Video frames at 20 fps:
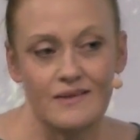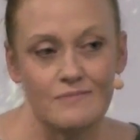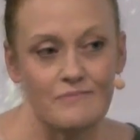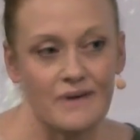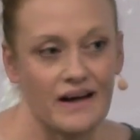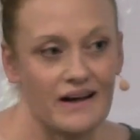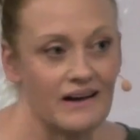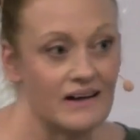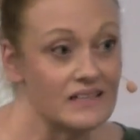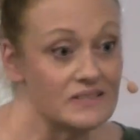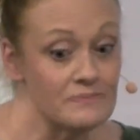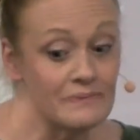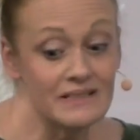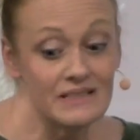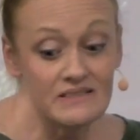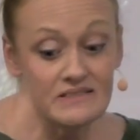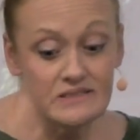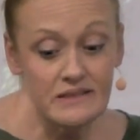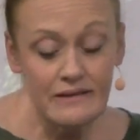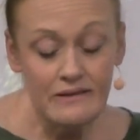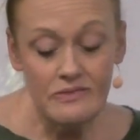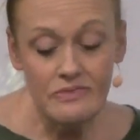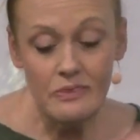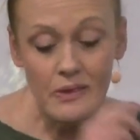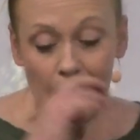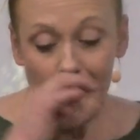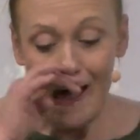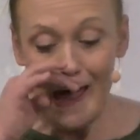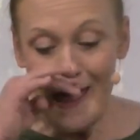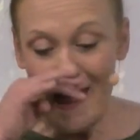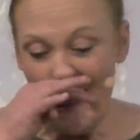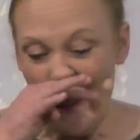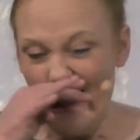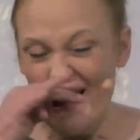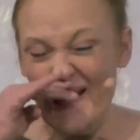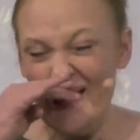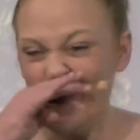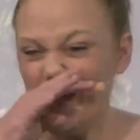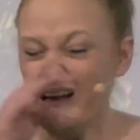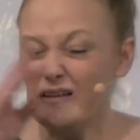My husband and son thought
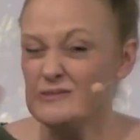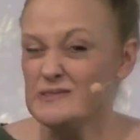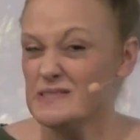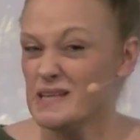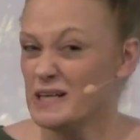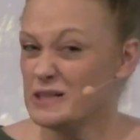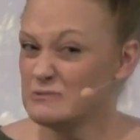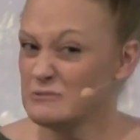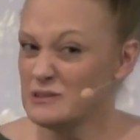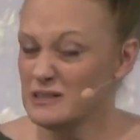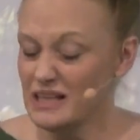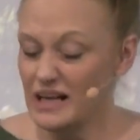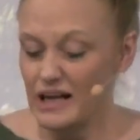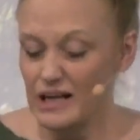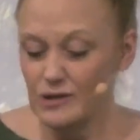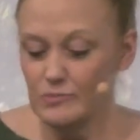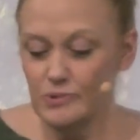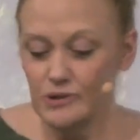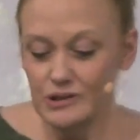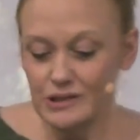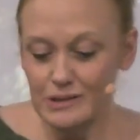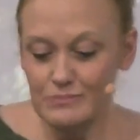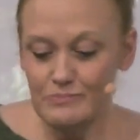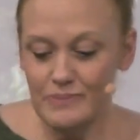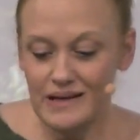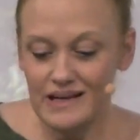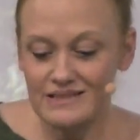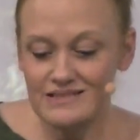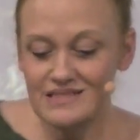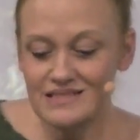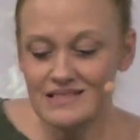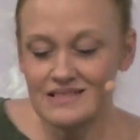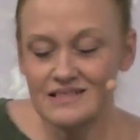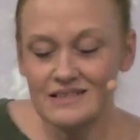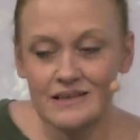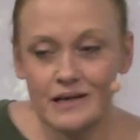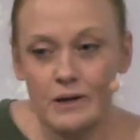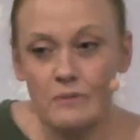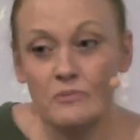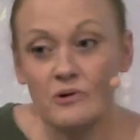I was unreliable at best
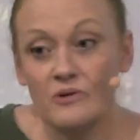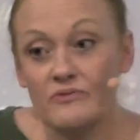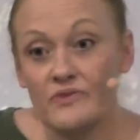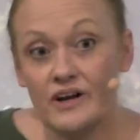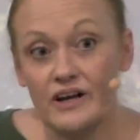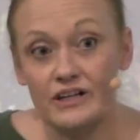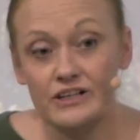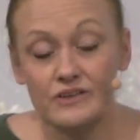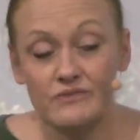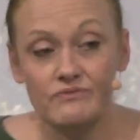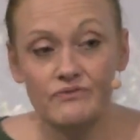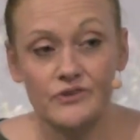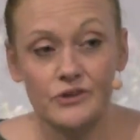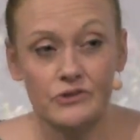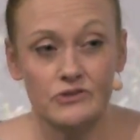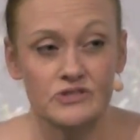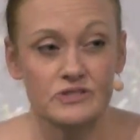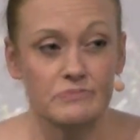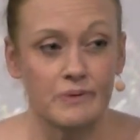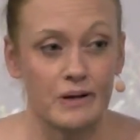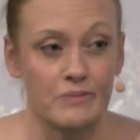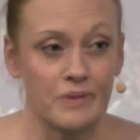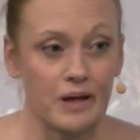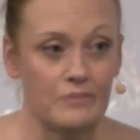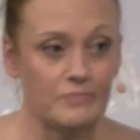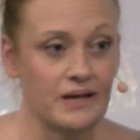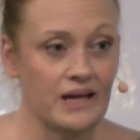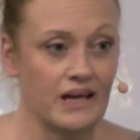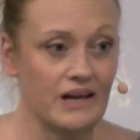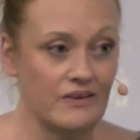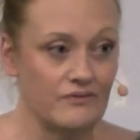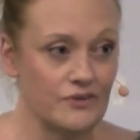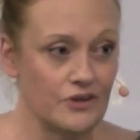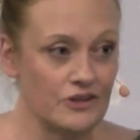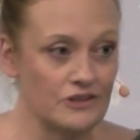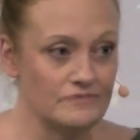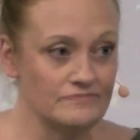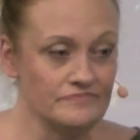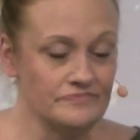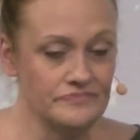and were very confused by my
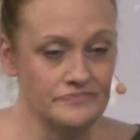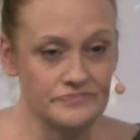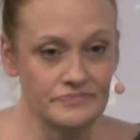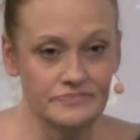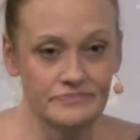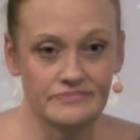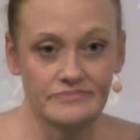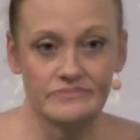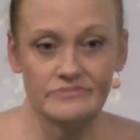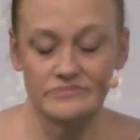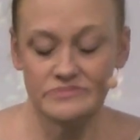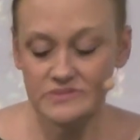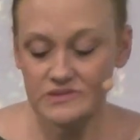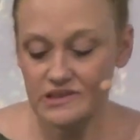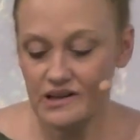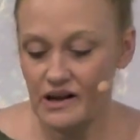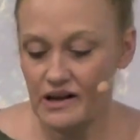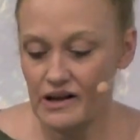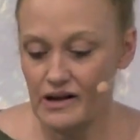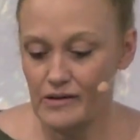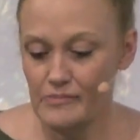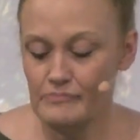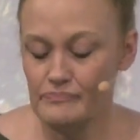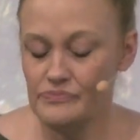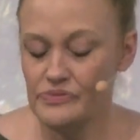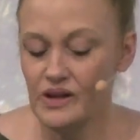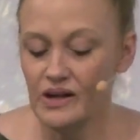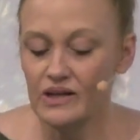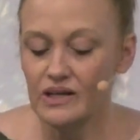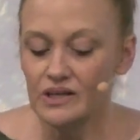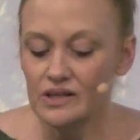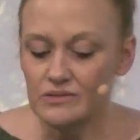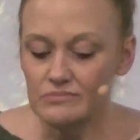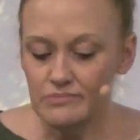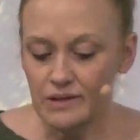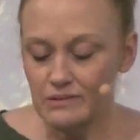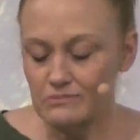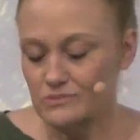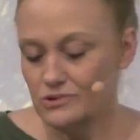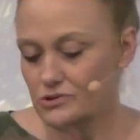behavior. My
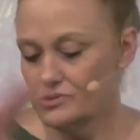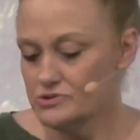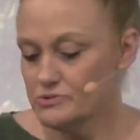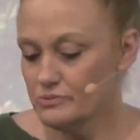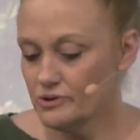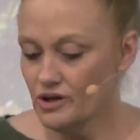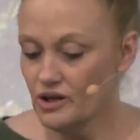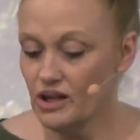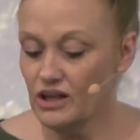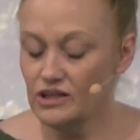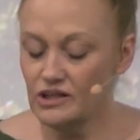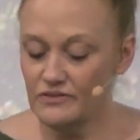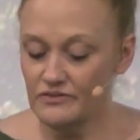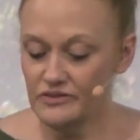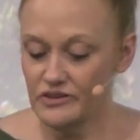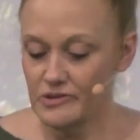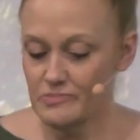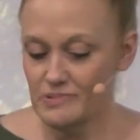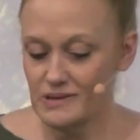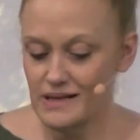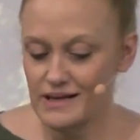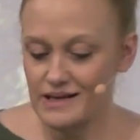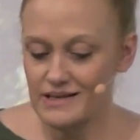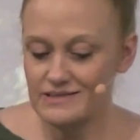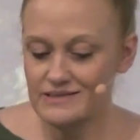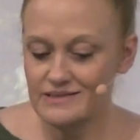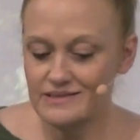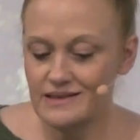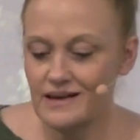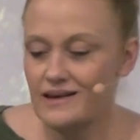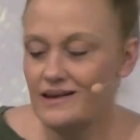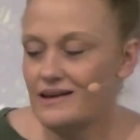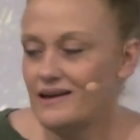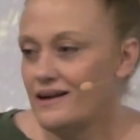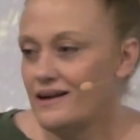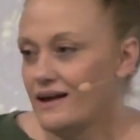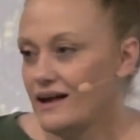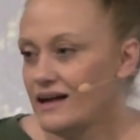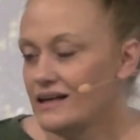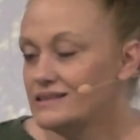moods were all over the place,
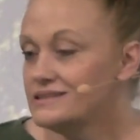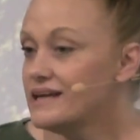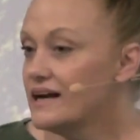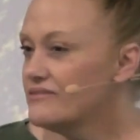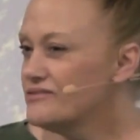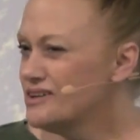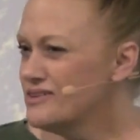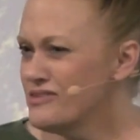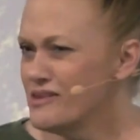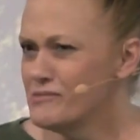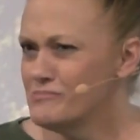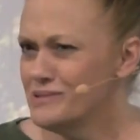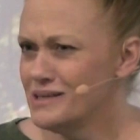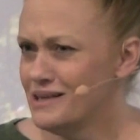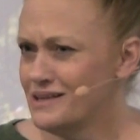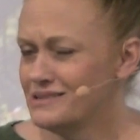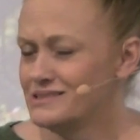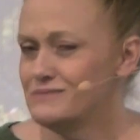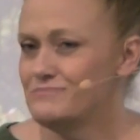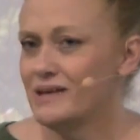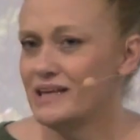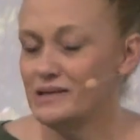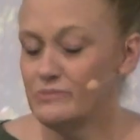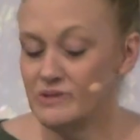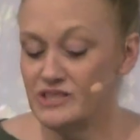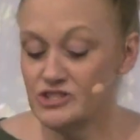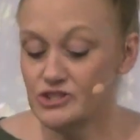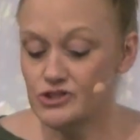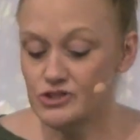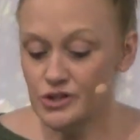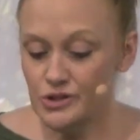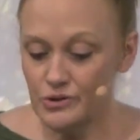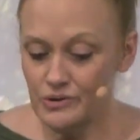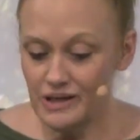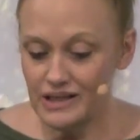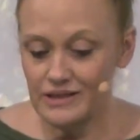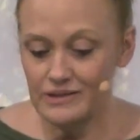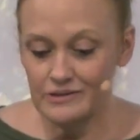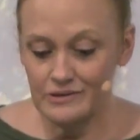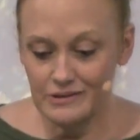and everything began to make me so
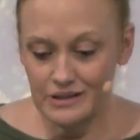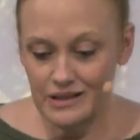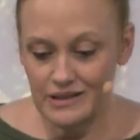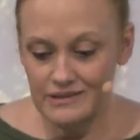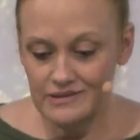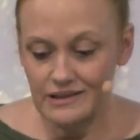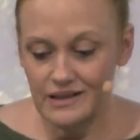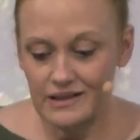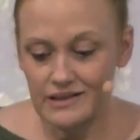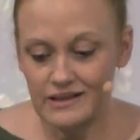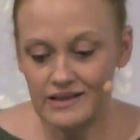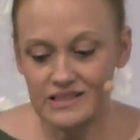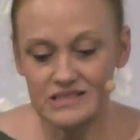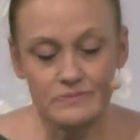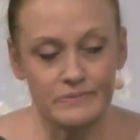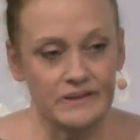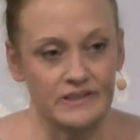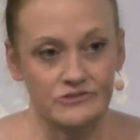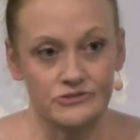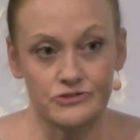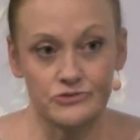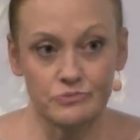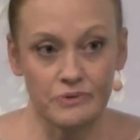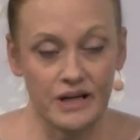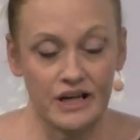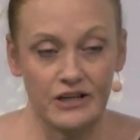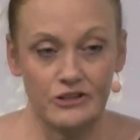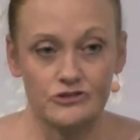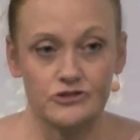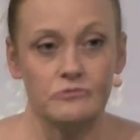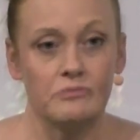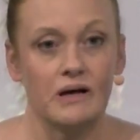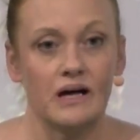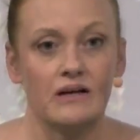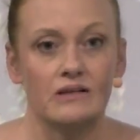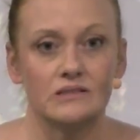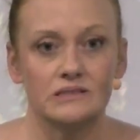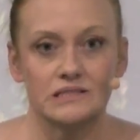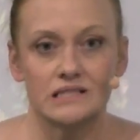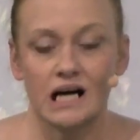angry, and I experienced rage
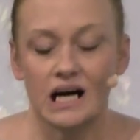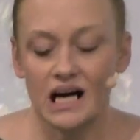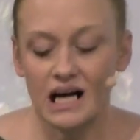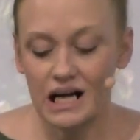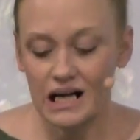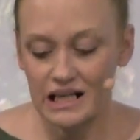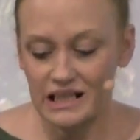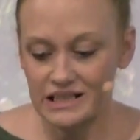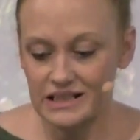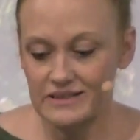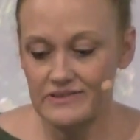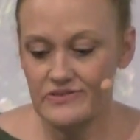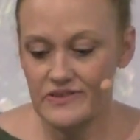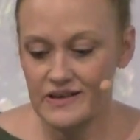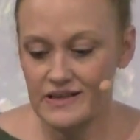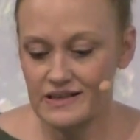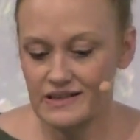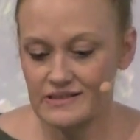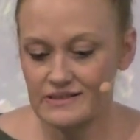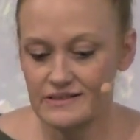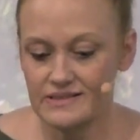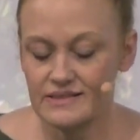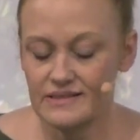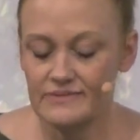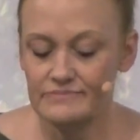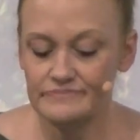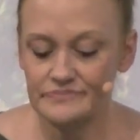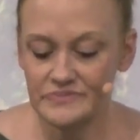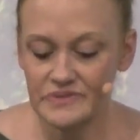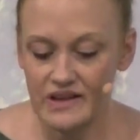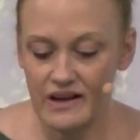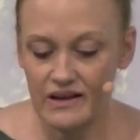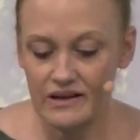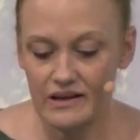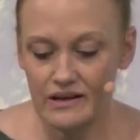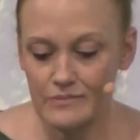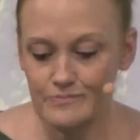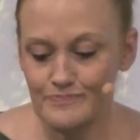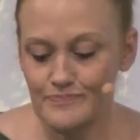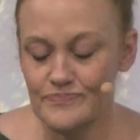about tiny things.
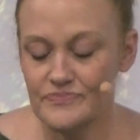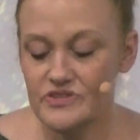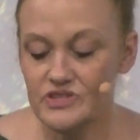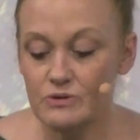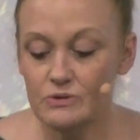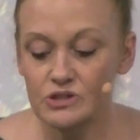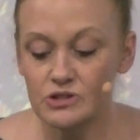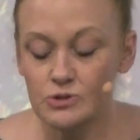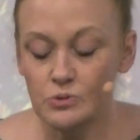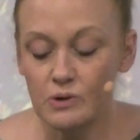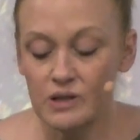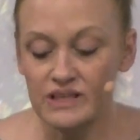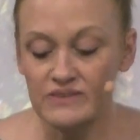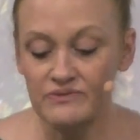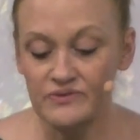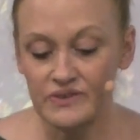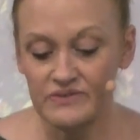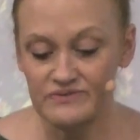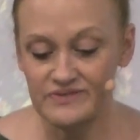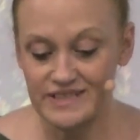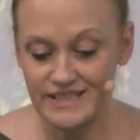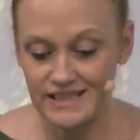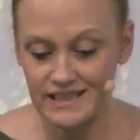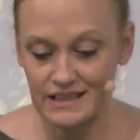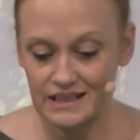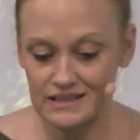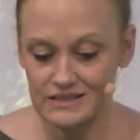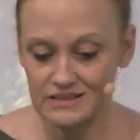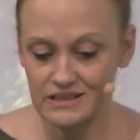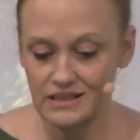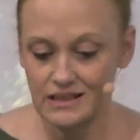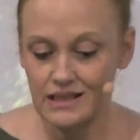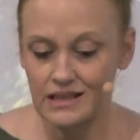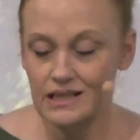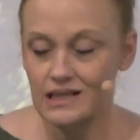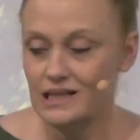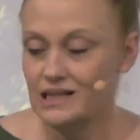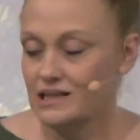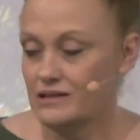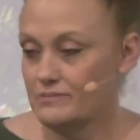So in 2015, it
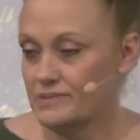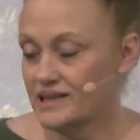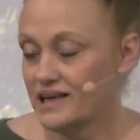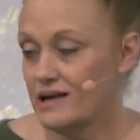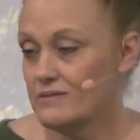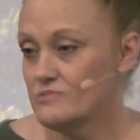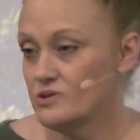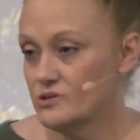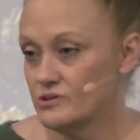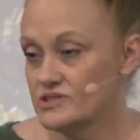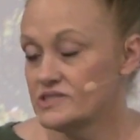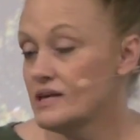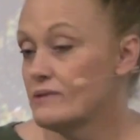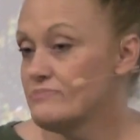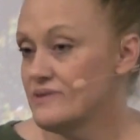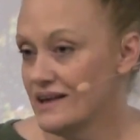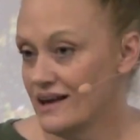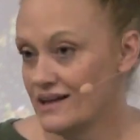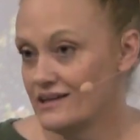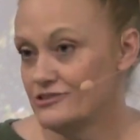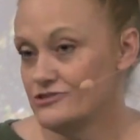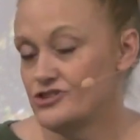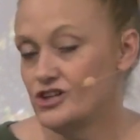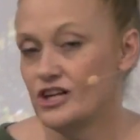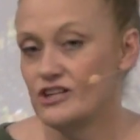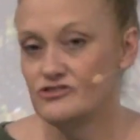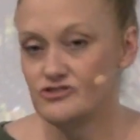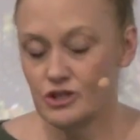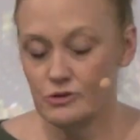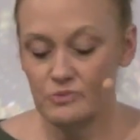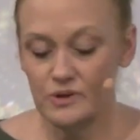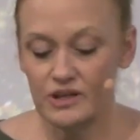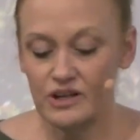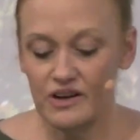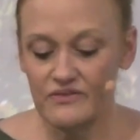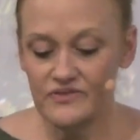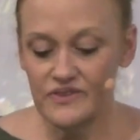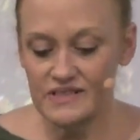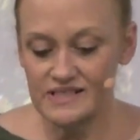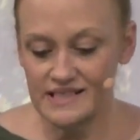became clear something had to change. I went
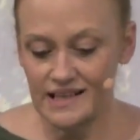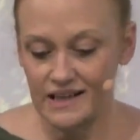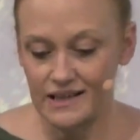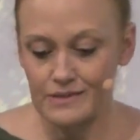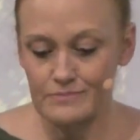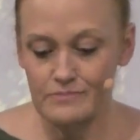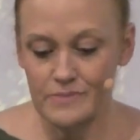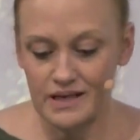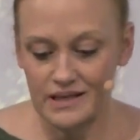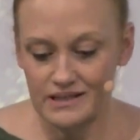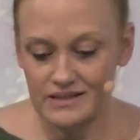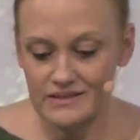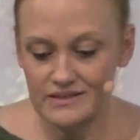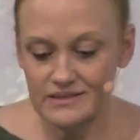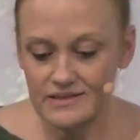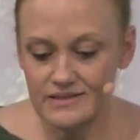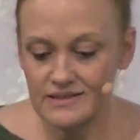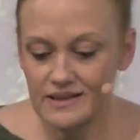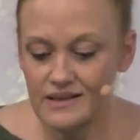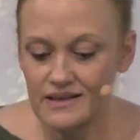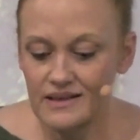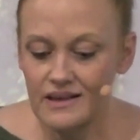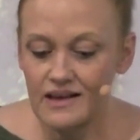off the diet meds.